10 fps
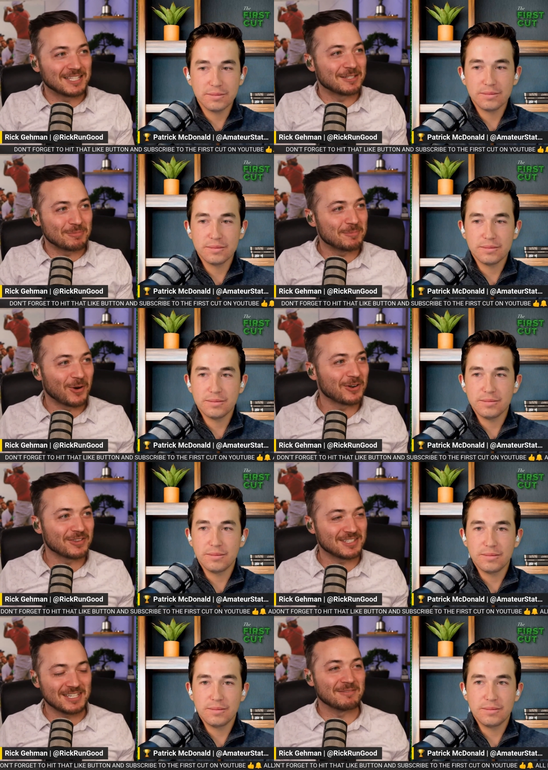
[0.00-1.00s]
Speaker 1: to be part of the
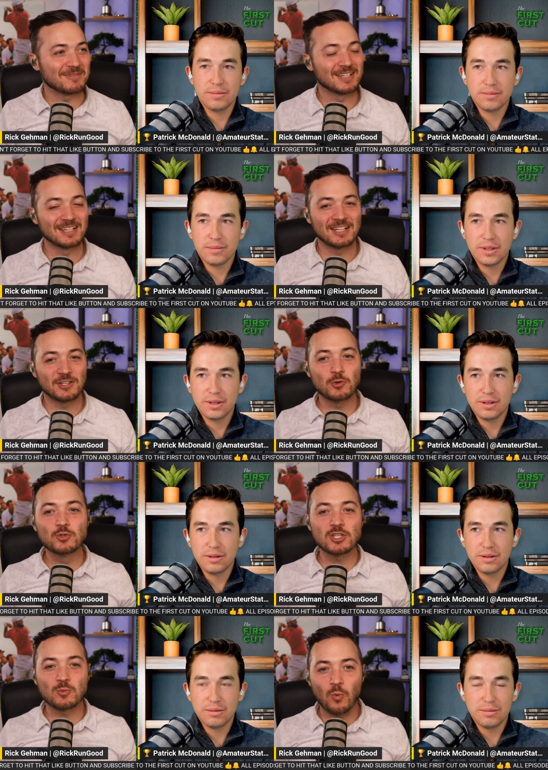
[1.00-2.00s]
team. You
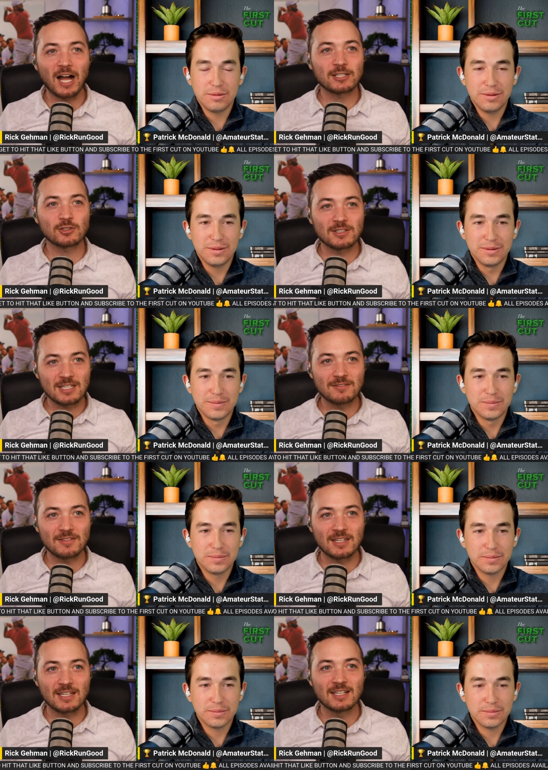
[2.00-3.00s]
just watch on
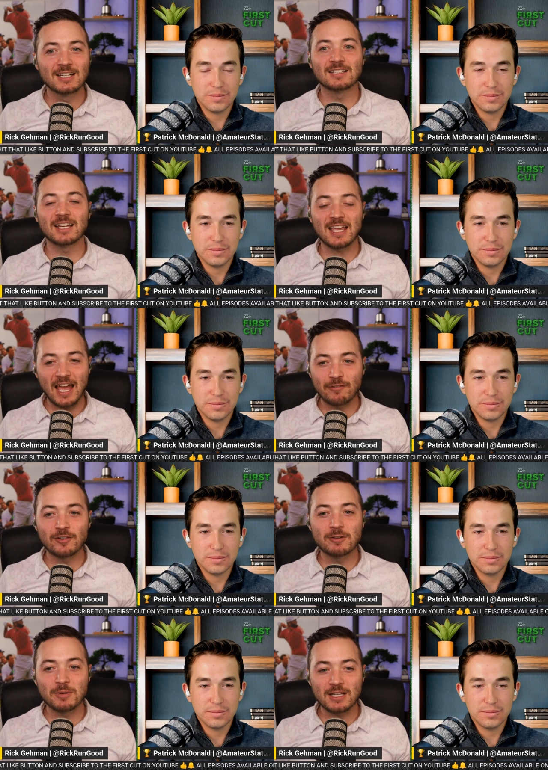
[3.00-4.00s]
TV like
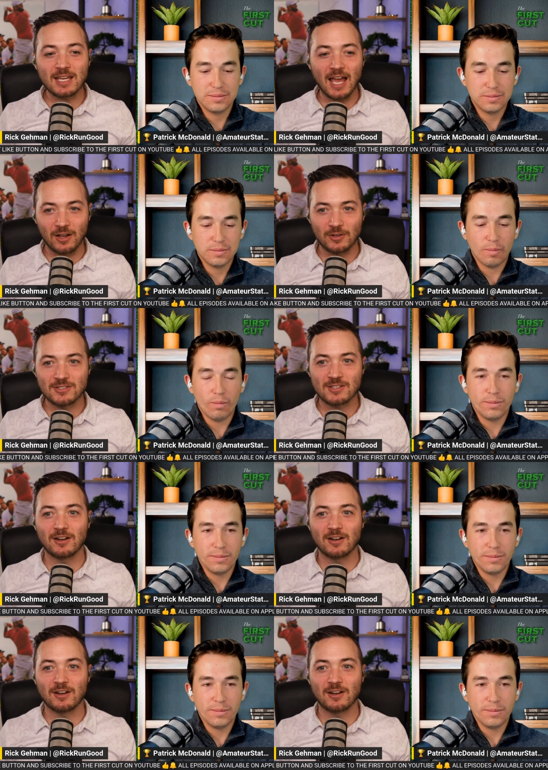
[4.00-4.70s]
everybody else